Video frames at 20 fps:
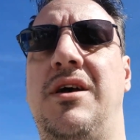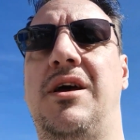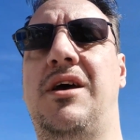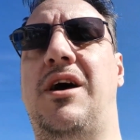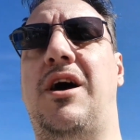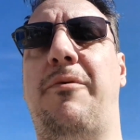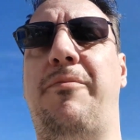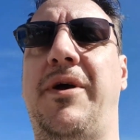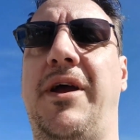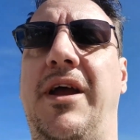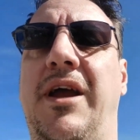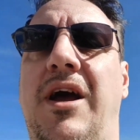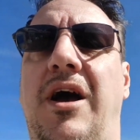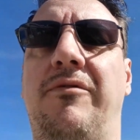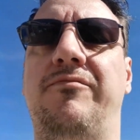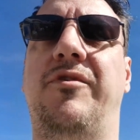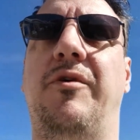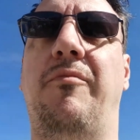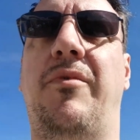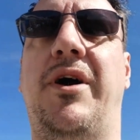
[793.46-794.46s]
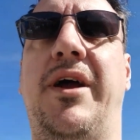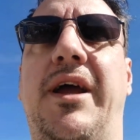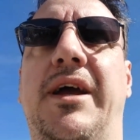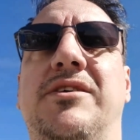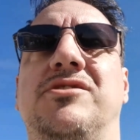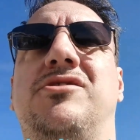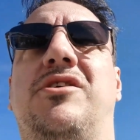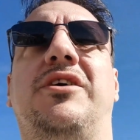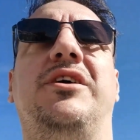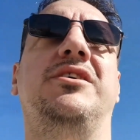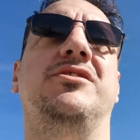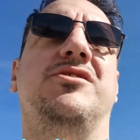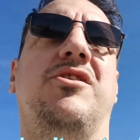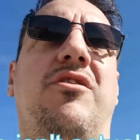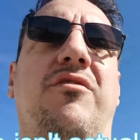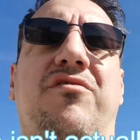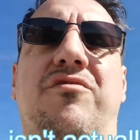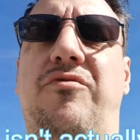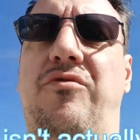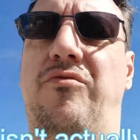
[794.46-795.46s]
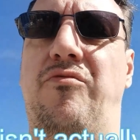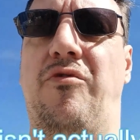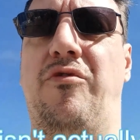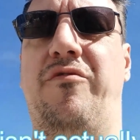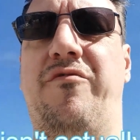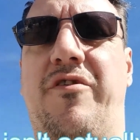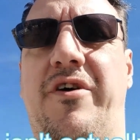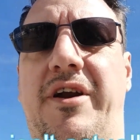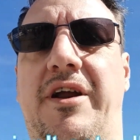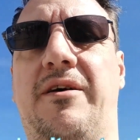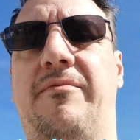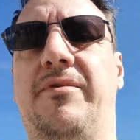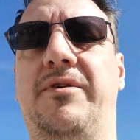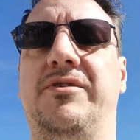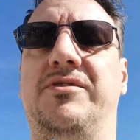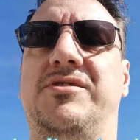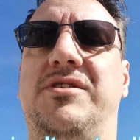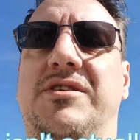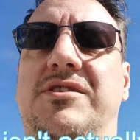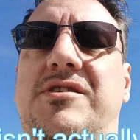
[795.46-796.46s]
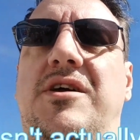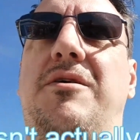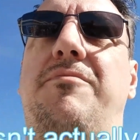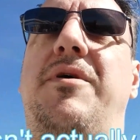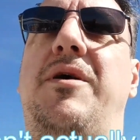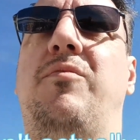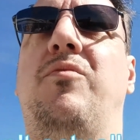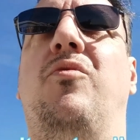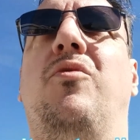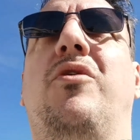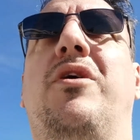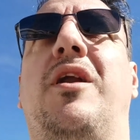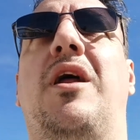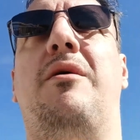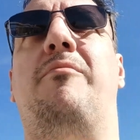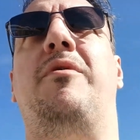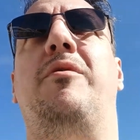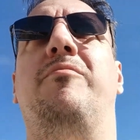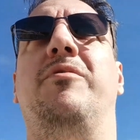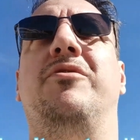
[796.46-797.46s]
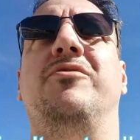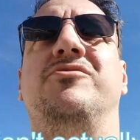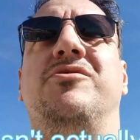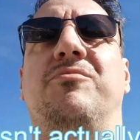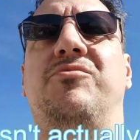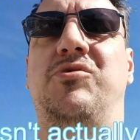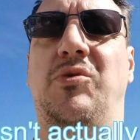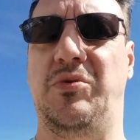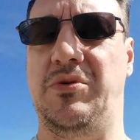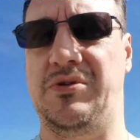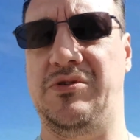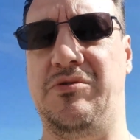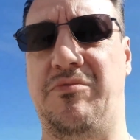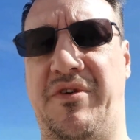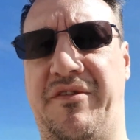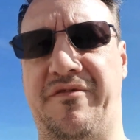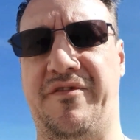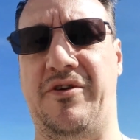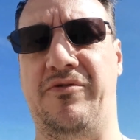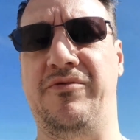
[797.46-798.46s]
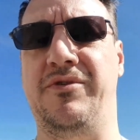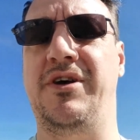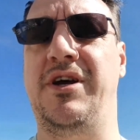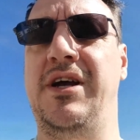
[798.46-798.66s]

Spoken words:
up here. My anxiety is going through the roof right now because there's like people looking at me because I'm talking to my phone.